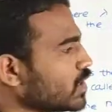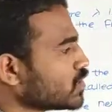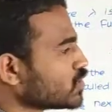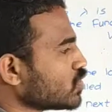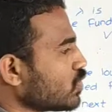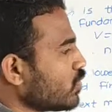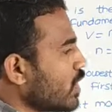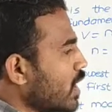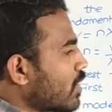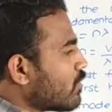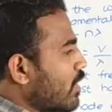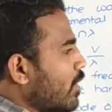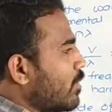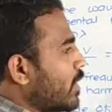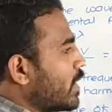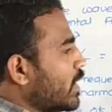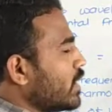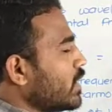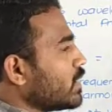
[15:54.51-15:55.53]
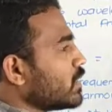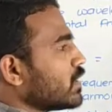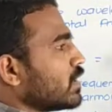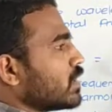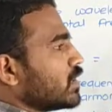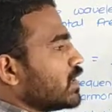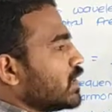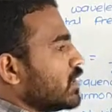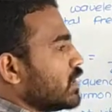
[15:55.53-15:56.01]
So we are vibrating
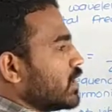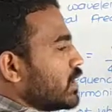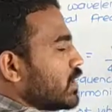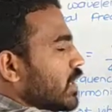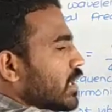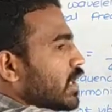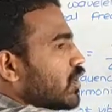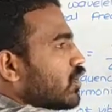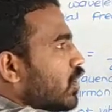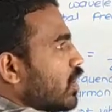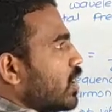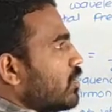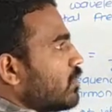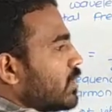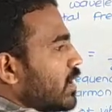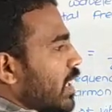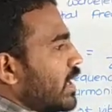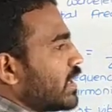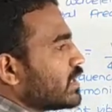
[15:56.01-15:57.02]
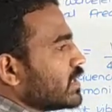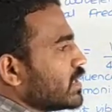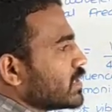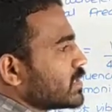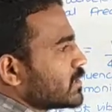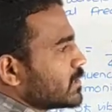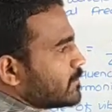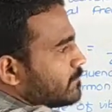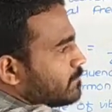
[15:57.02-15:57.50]
the air column like
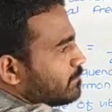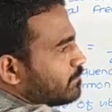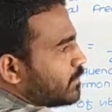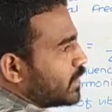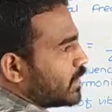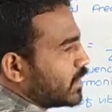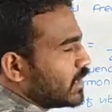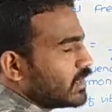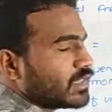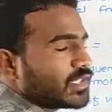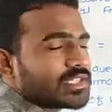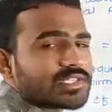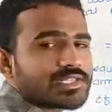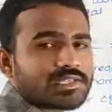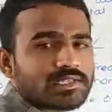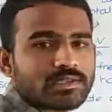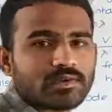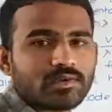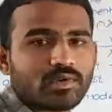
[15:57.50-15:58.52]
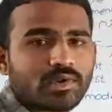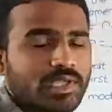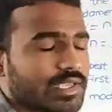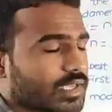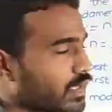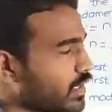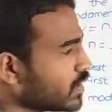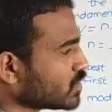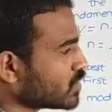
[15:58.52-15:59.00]
this, in this.
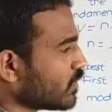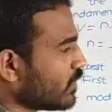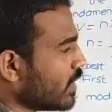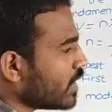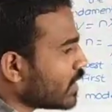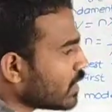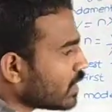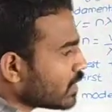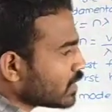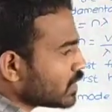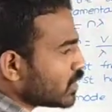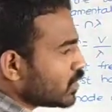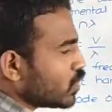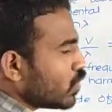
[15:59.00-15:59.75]
Okay, so where the